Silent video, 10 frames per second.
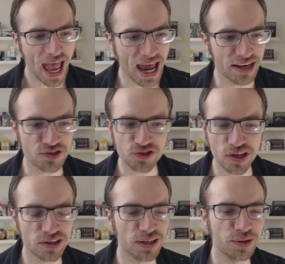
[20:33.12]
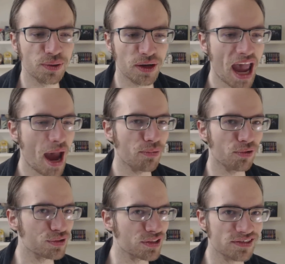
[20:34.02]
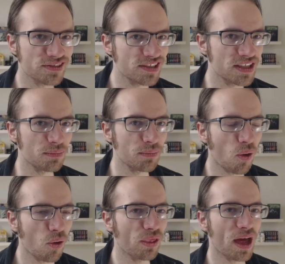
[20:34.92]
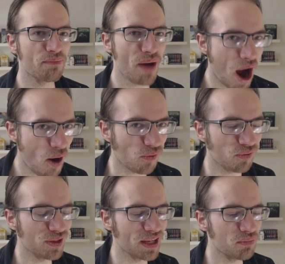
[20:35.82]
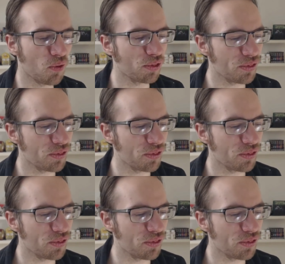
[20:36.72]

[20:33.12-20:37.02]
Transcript: And suddenly the capital doesn't seem all that powerful anymore.